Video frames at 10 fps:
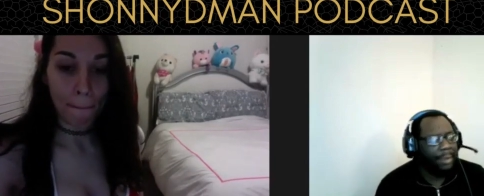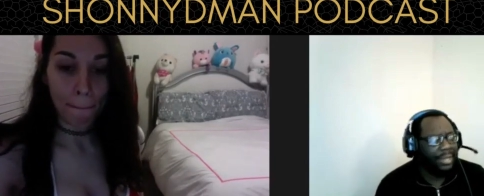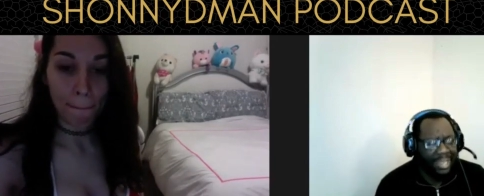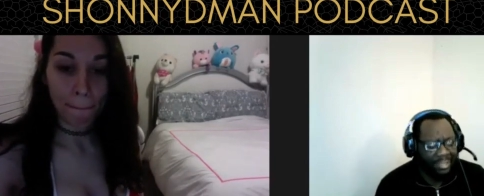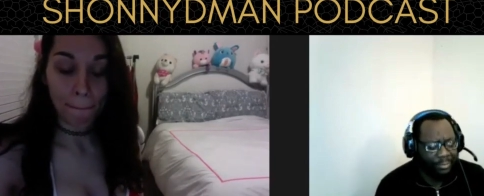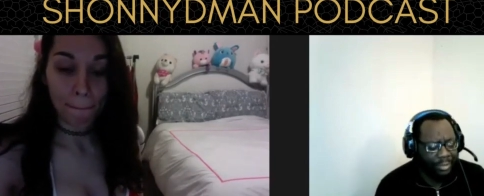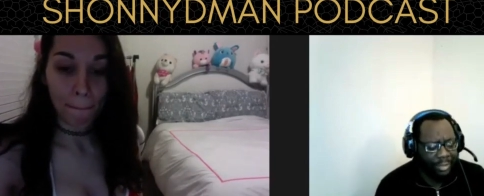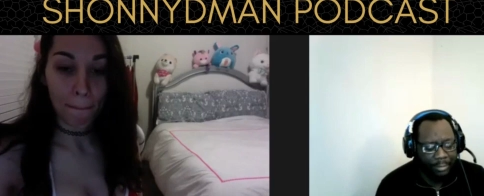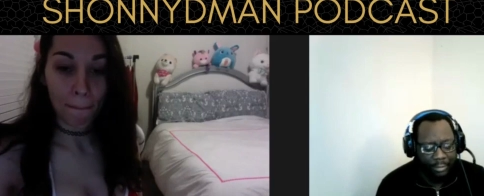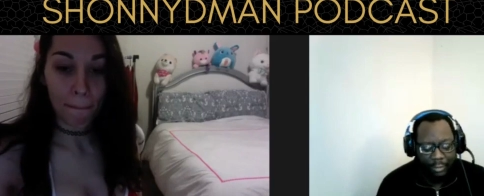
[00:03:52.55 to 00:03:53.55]
Speaker 1: have been last
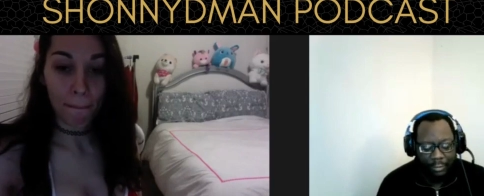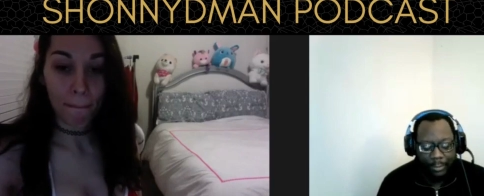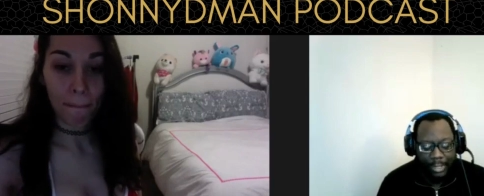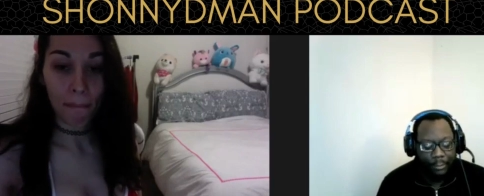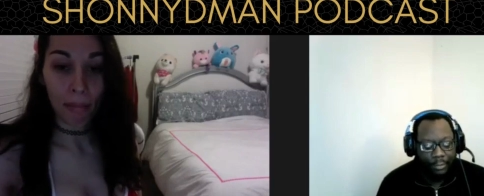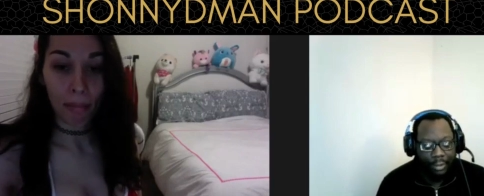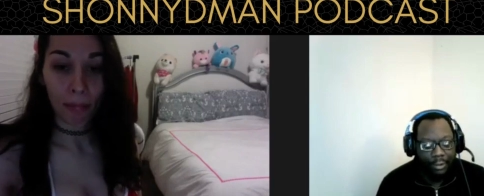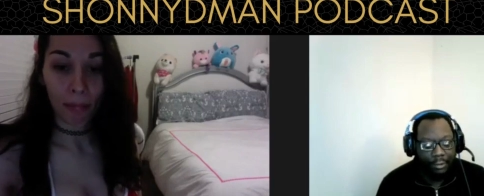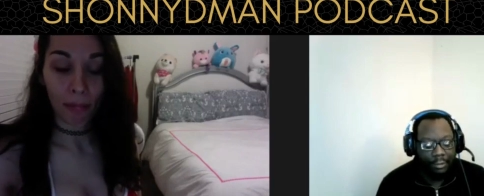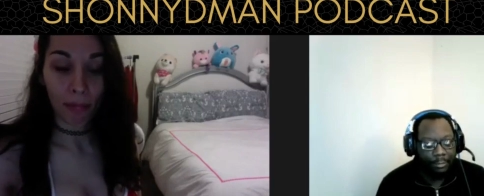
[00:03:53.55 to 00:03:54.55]
week's episode, but I was
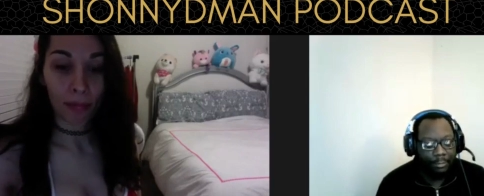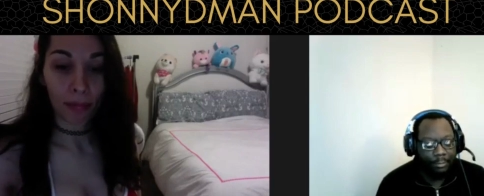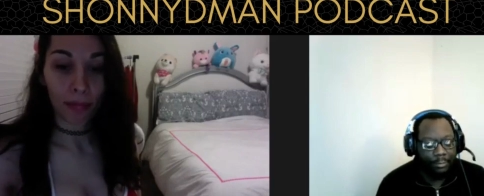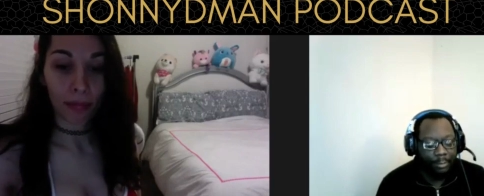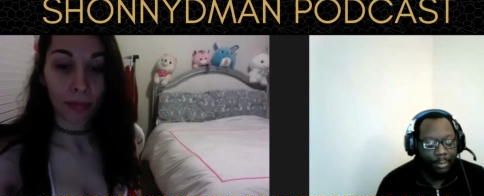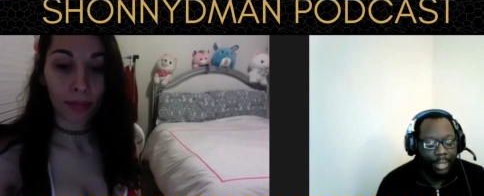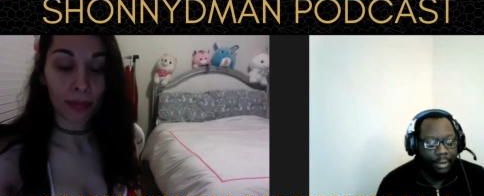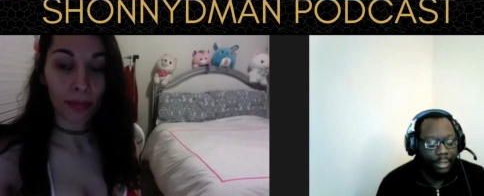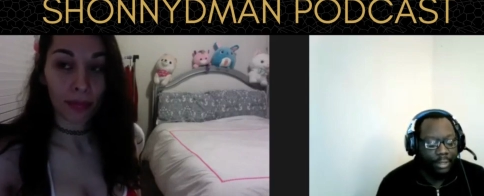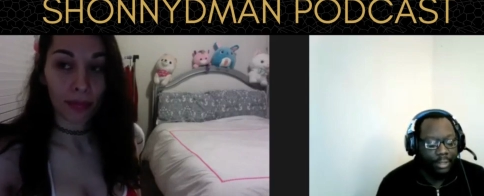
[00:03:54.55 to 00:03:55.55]
talking to them
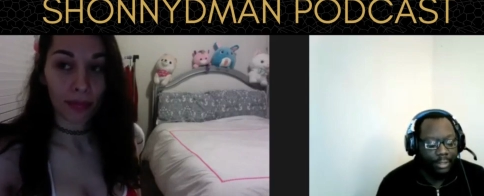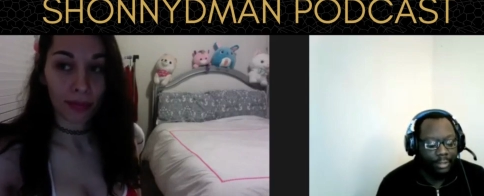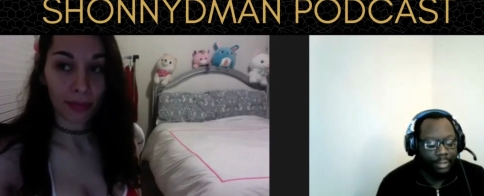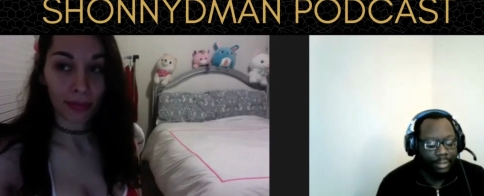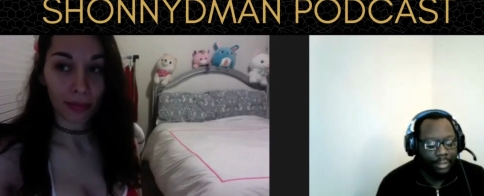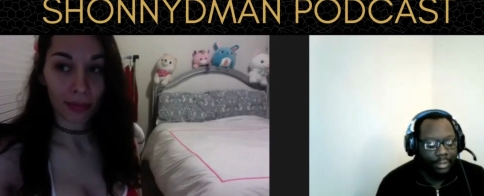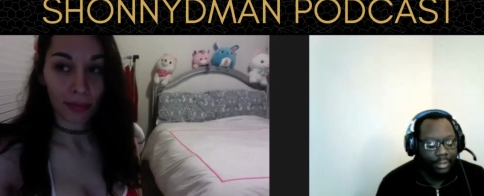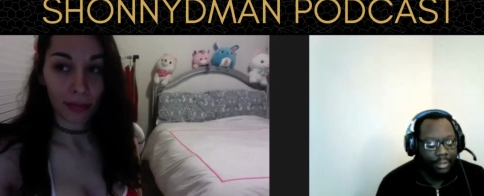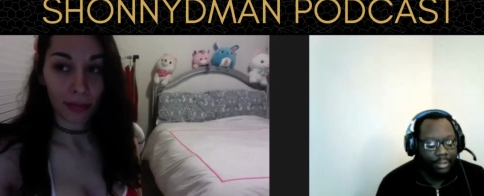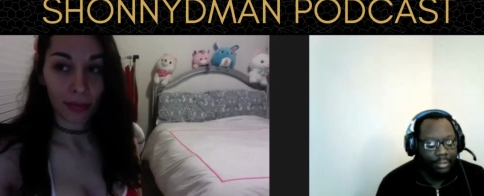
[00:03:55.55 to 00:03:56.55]
about uh.
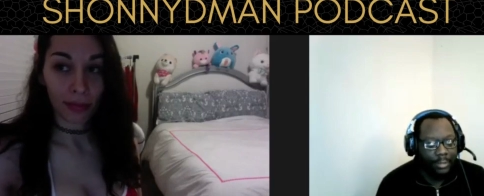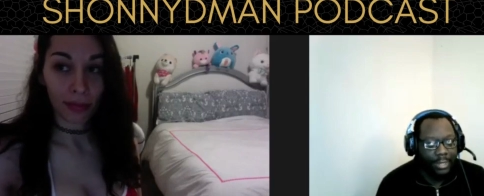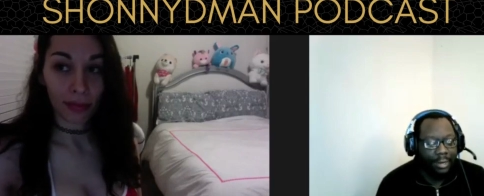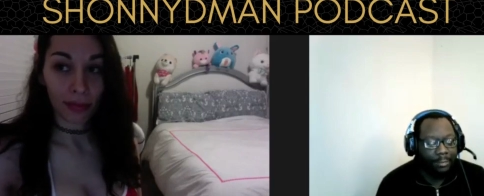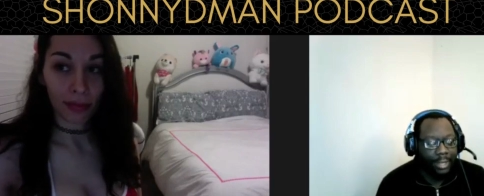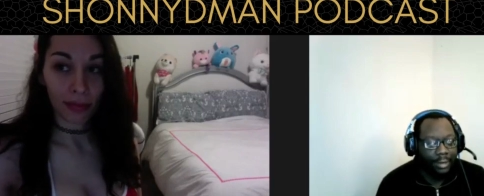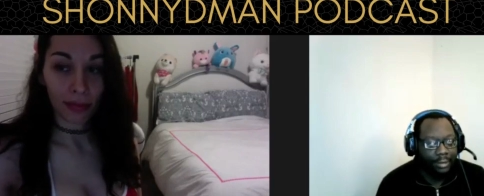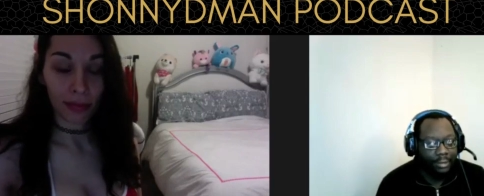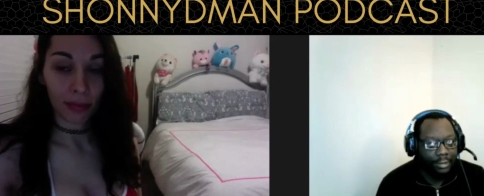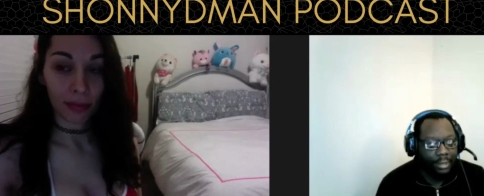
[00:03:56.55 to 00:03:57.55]
some of the
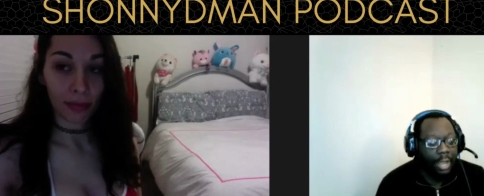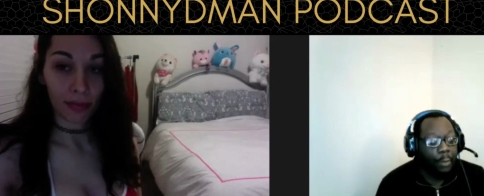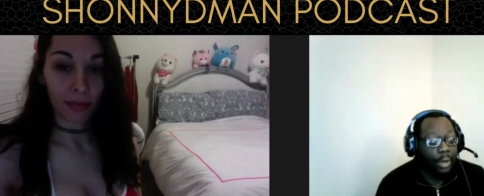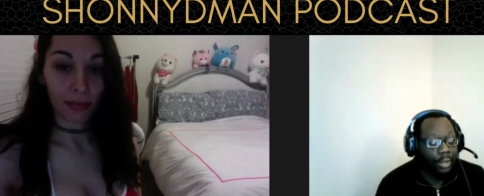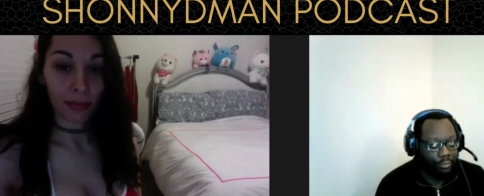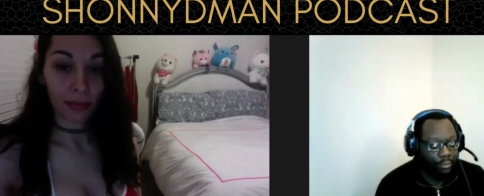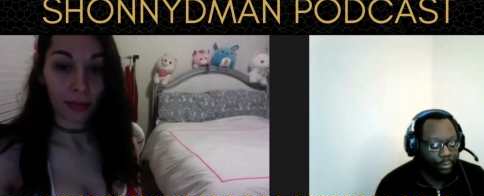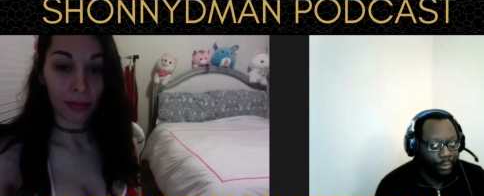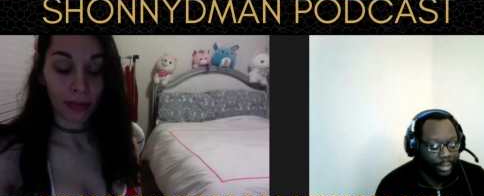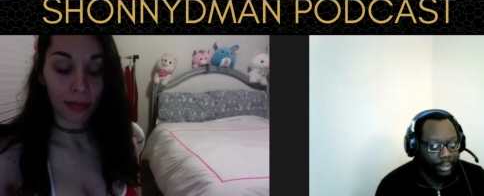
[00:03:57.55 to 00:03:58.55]
anime that I watched
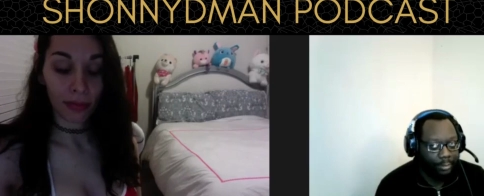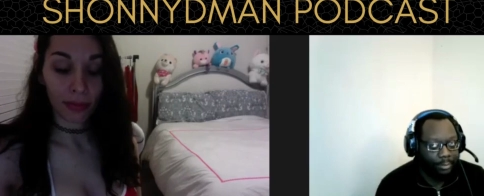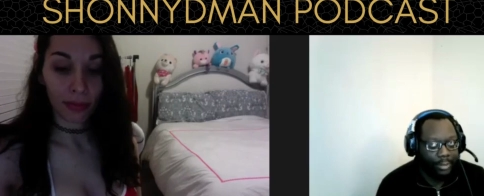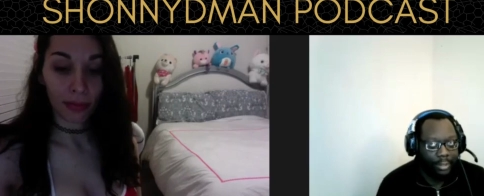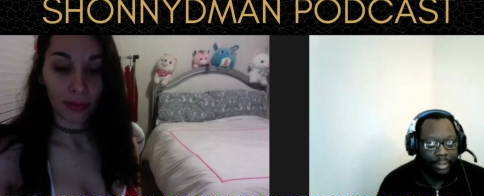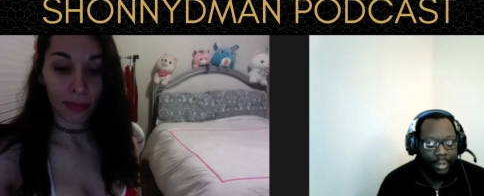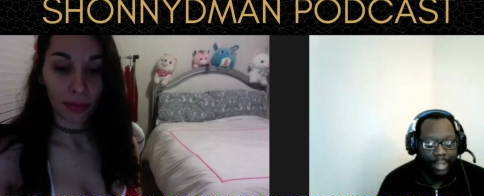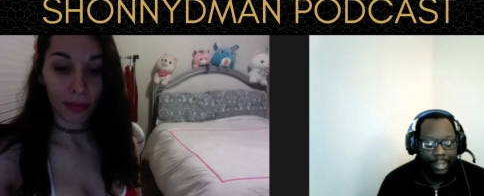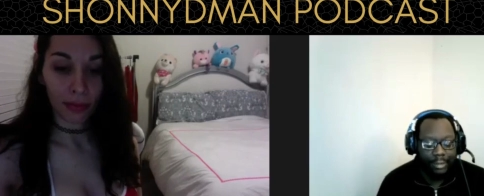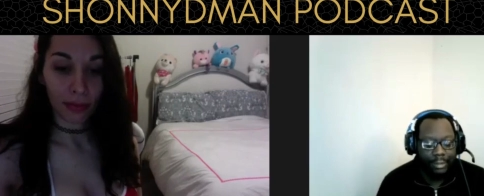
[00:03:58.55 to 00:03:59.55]
growing up,
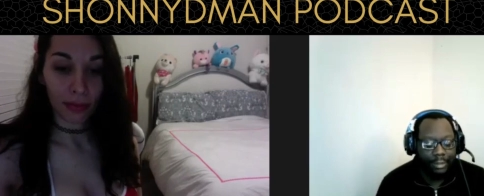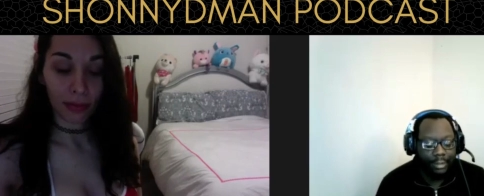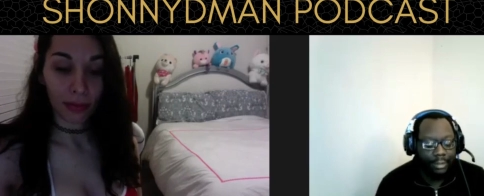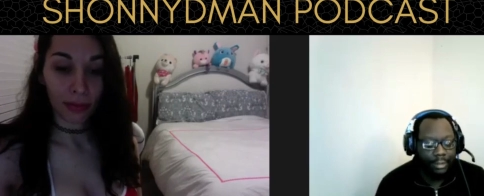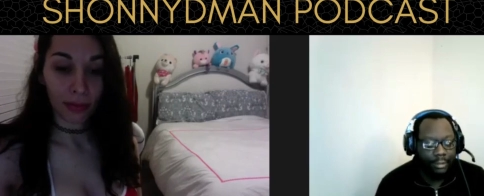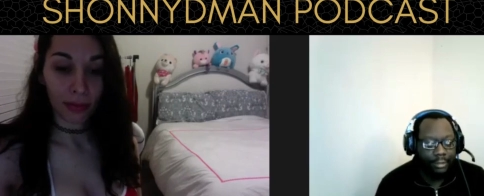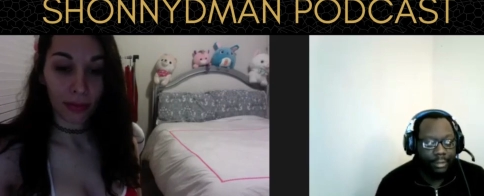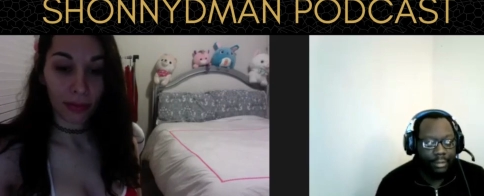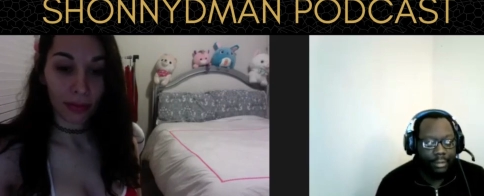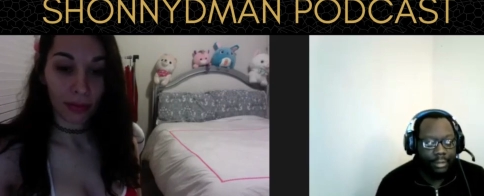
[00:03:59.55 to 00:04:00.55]
like uh,
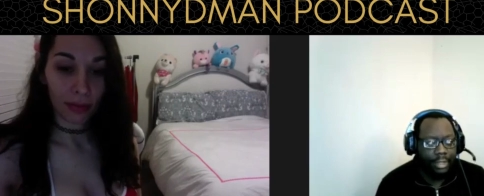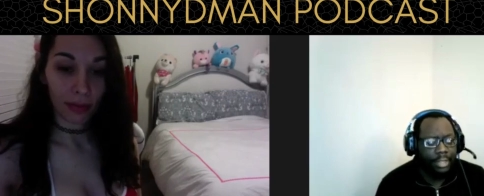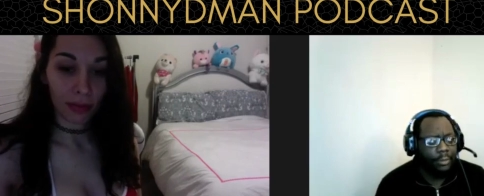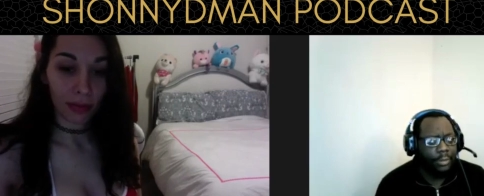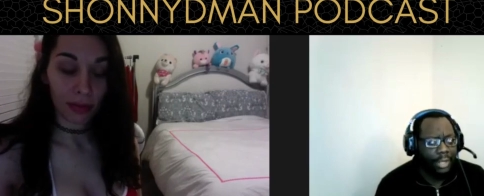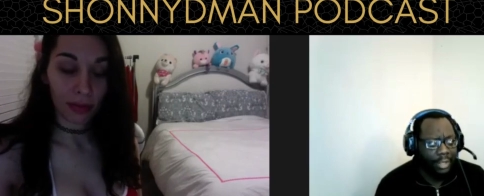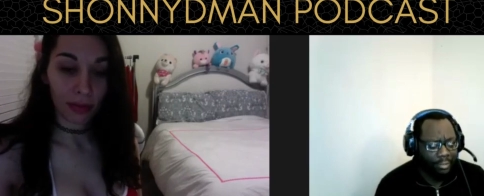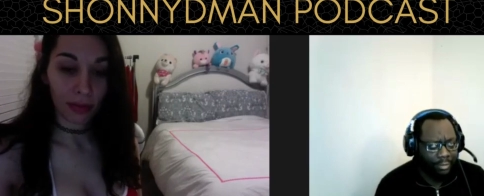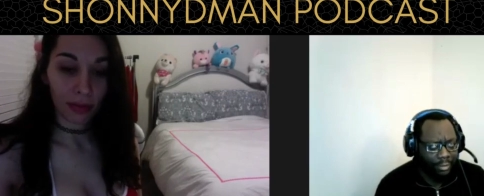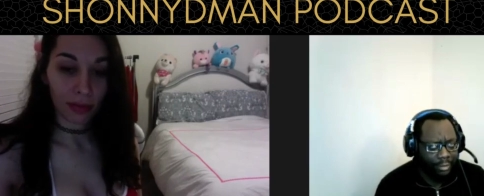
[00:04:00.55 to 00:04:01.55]

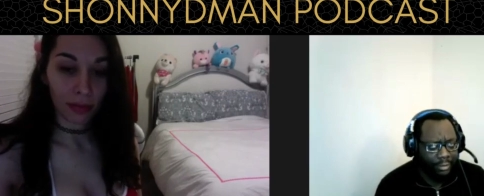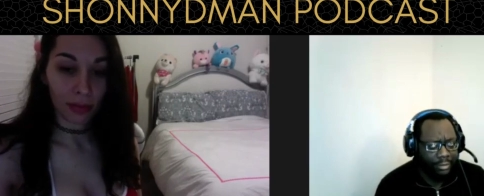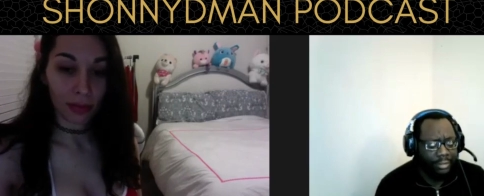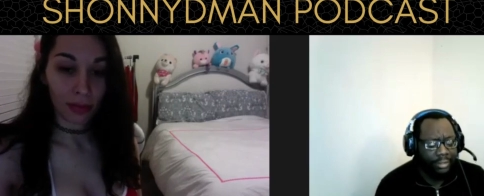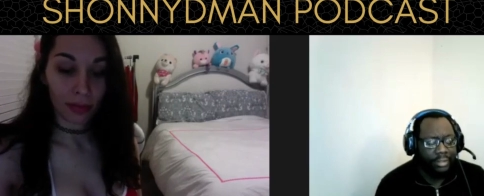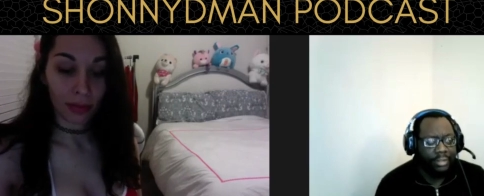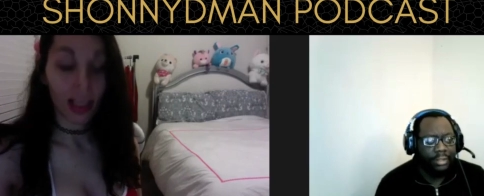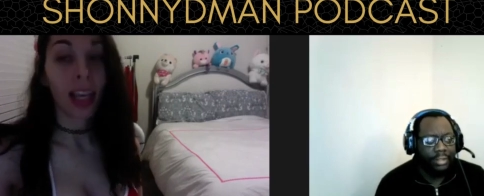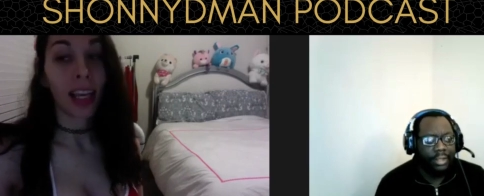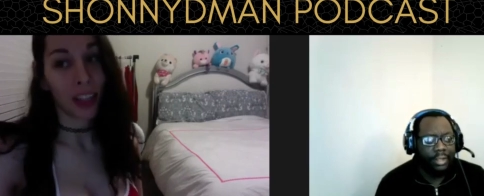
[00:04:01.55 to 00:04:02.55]
Inuyasha.
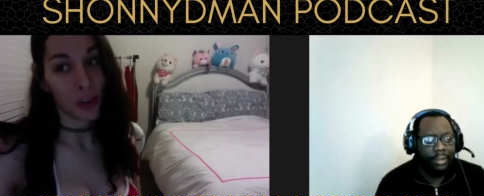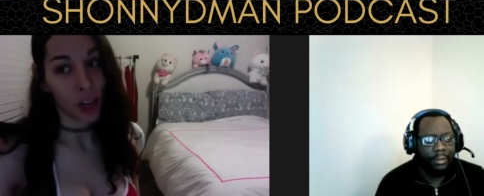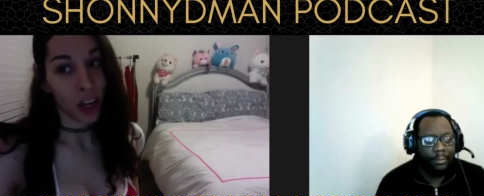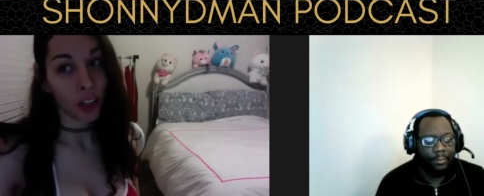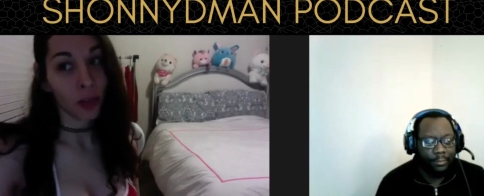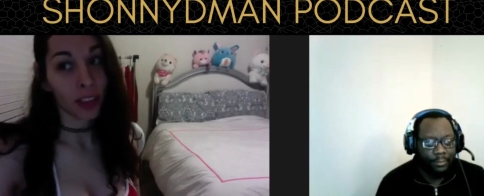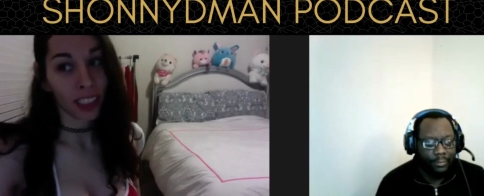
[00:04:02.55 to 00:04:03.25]
Um,
Speaker 2: Inuyasha was